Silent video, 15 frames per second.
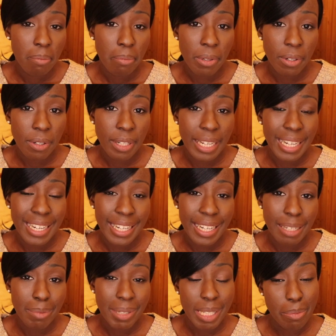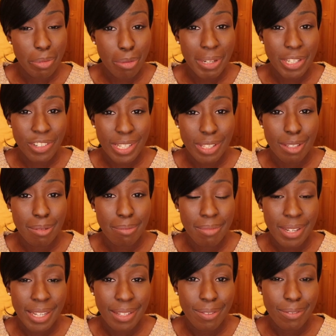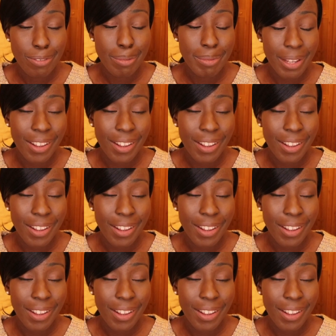But in the end, because I bought my dress from